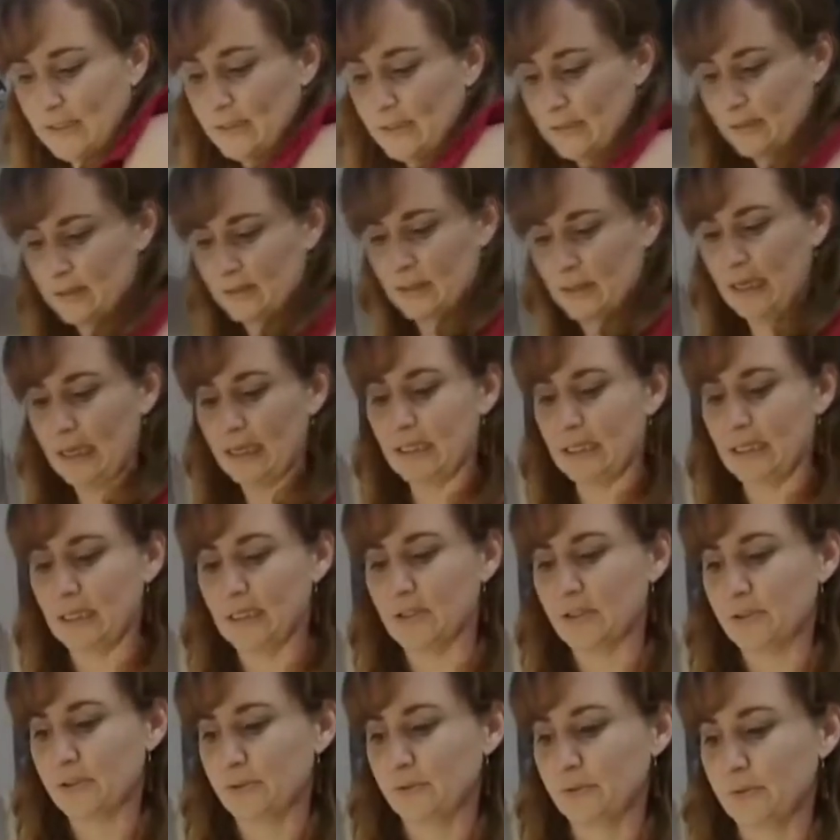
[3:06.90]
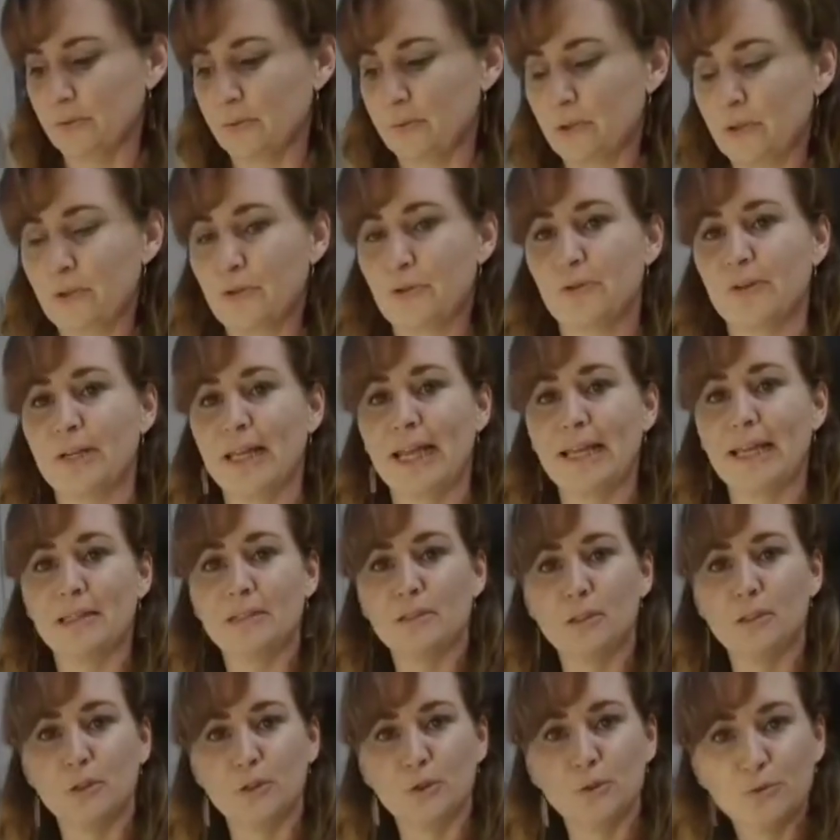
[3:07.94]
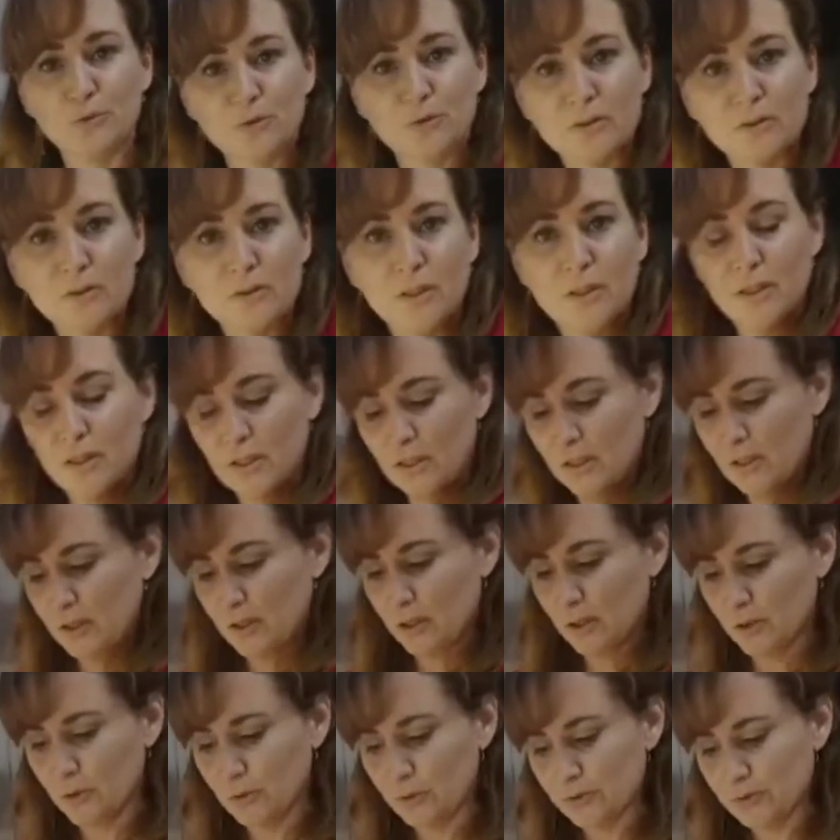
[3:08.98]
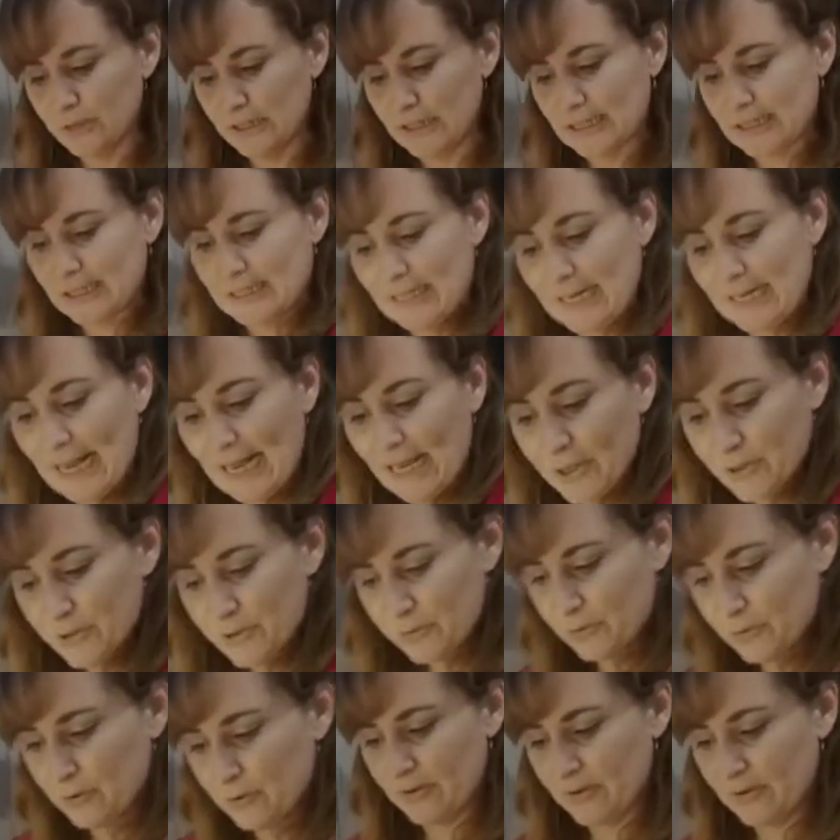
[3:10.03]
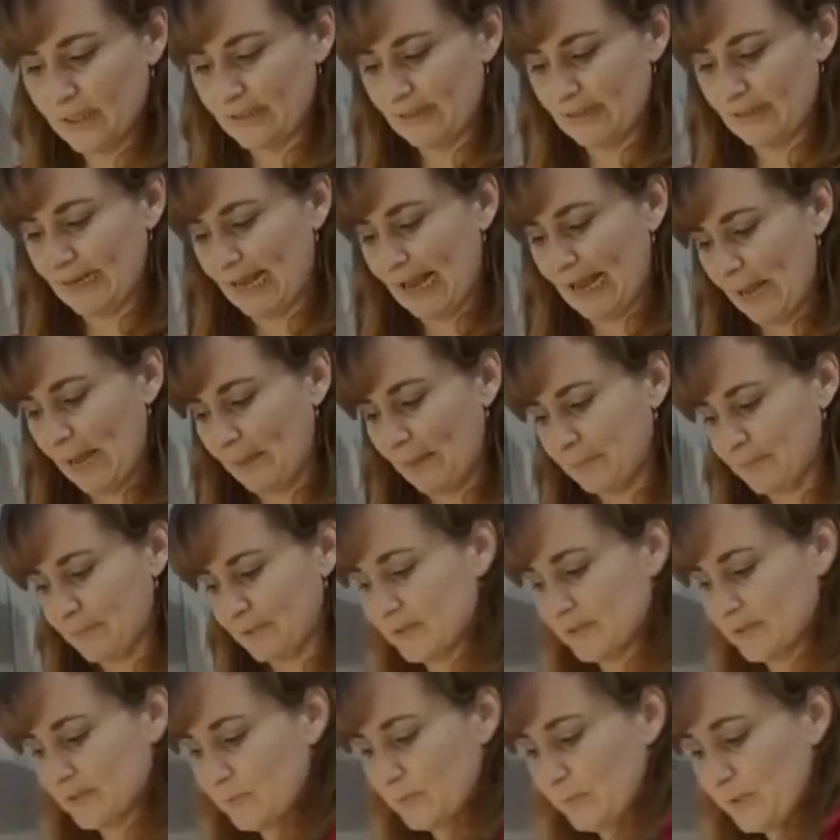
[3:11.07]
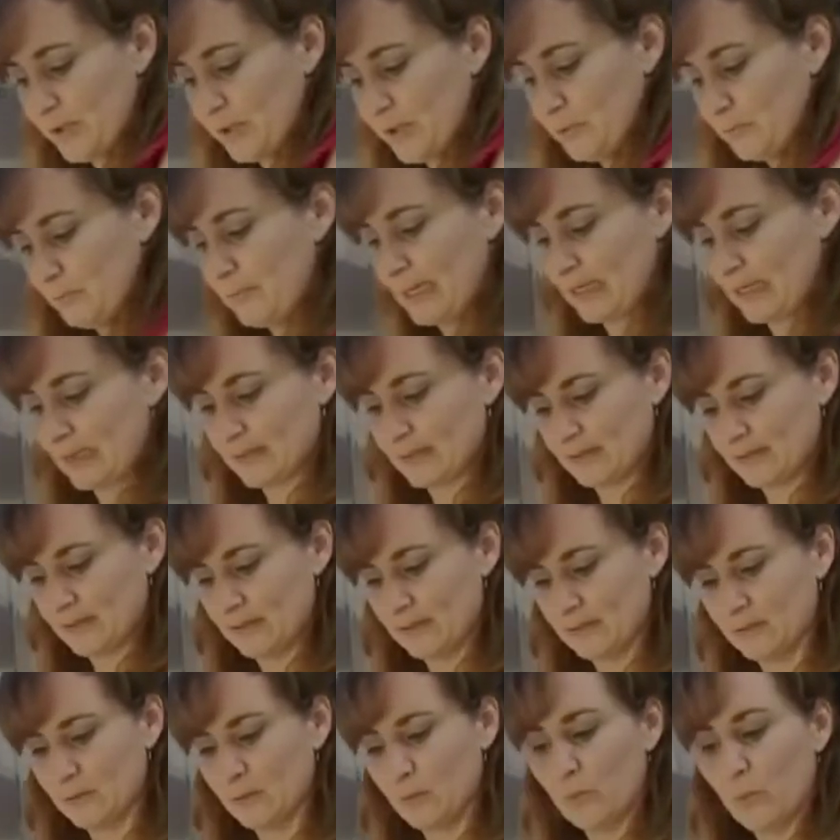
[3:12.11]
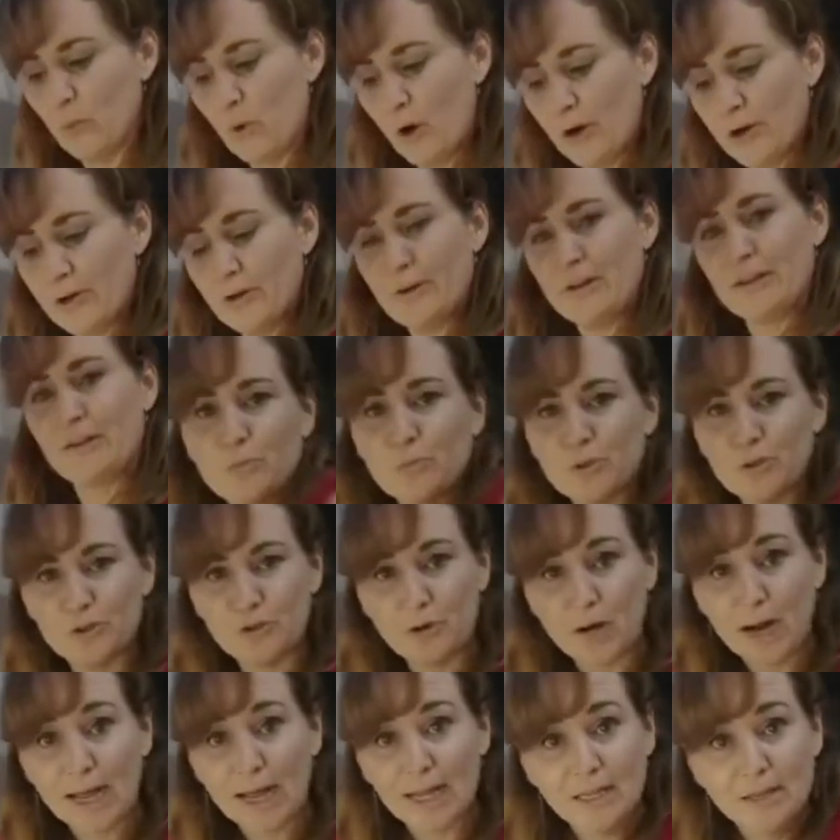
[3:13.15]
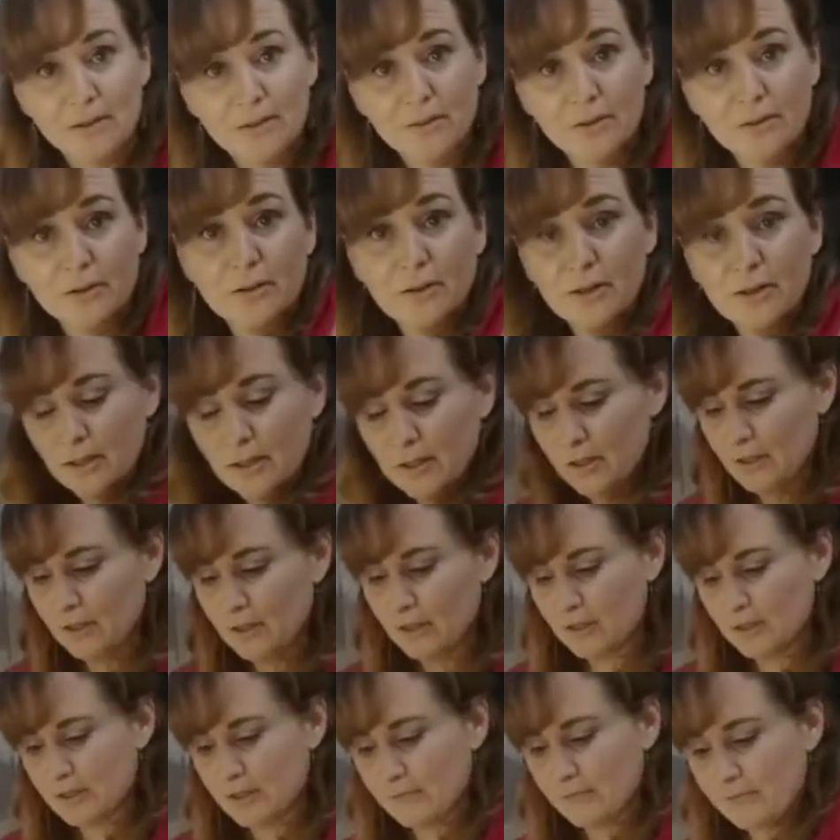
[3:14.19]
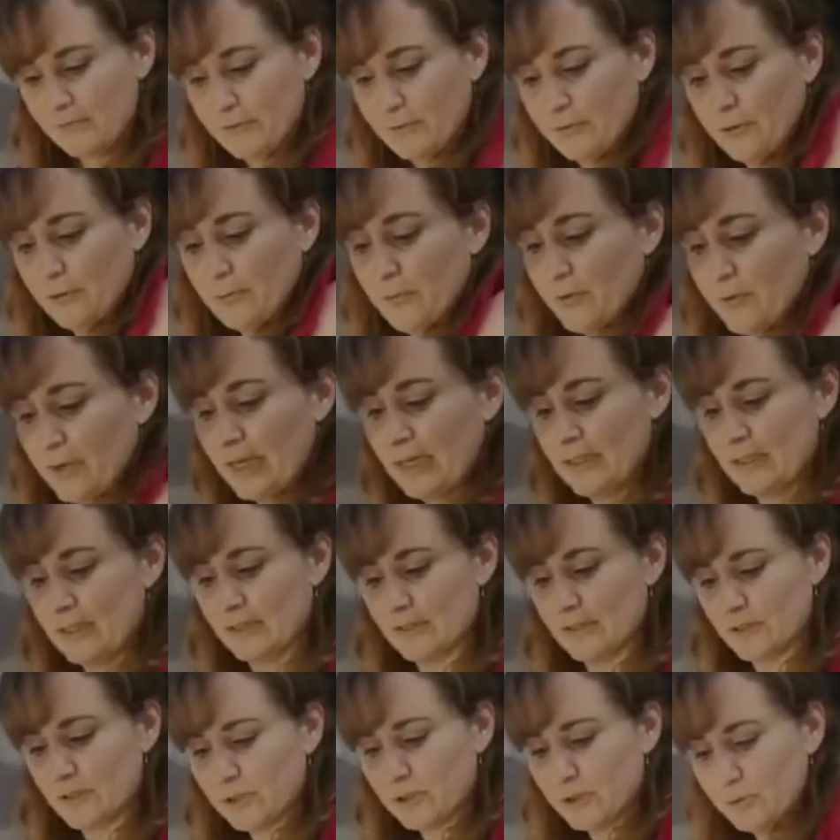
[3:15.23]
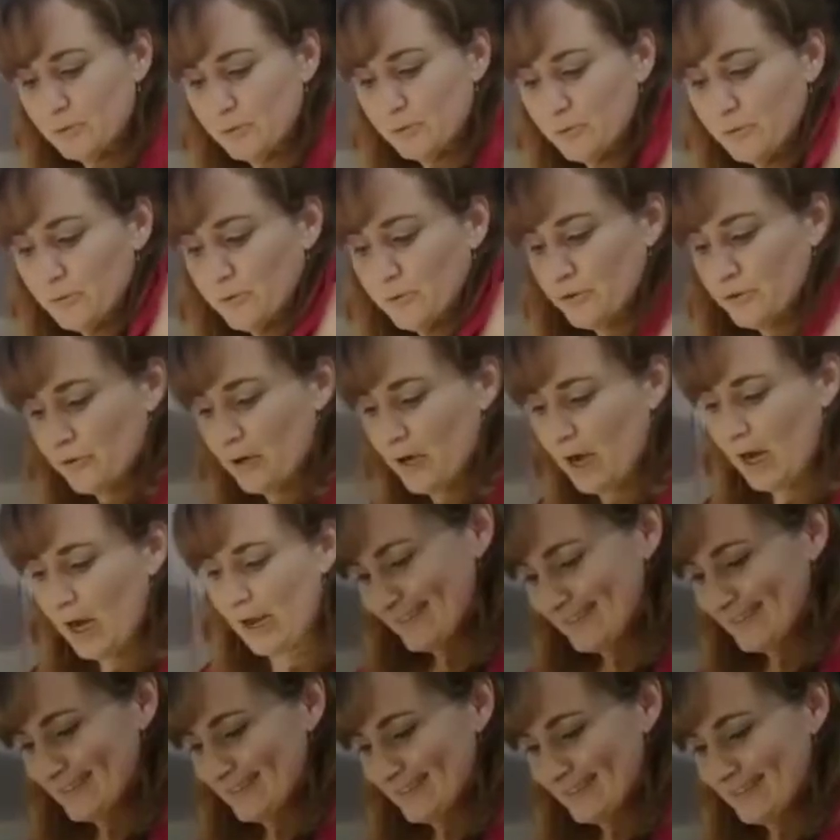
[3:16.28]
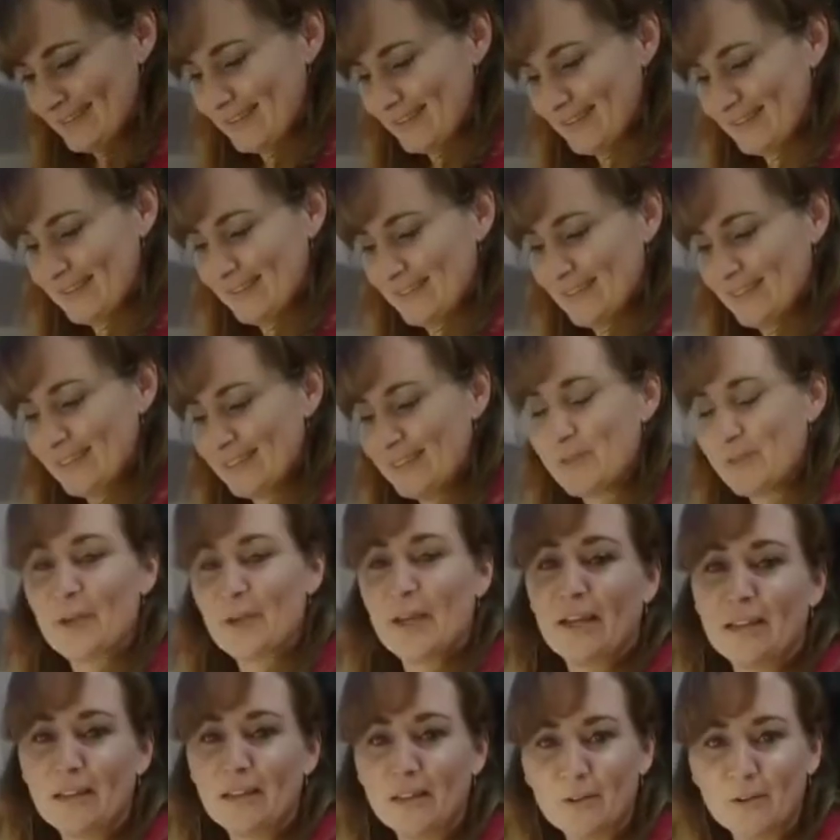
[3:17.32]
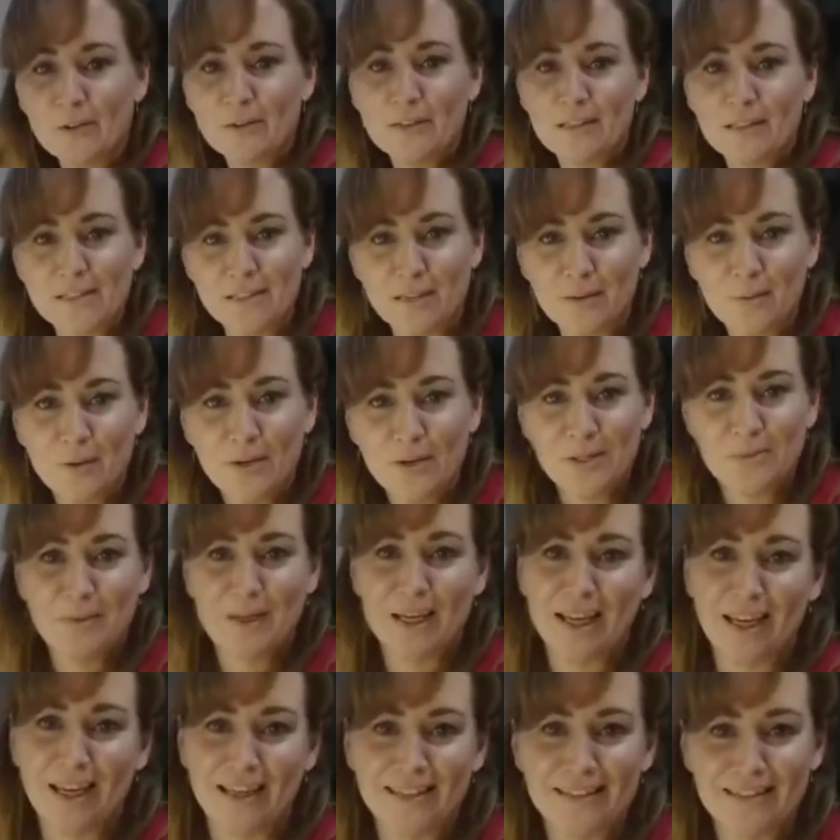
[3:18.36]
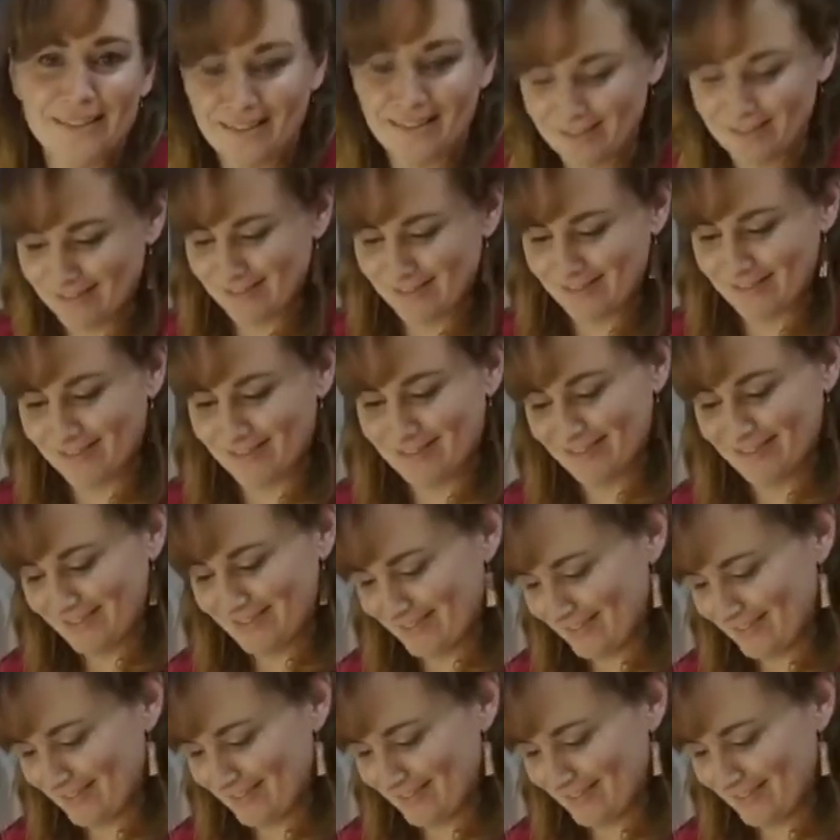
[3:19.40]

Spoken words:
okay? And we have to do this for about 10 minutes. But this is good exercise. So keep kneading. So the window pane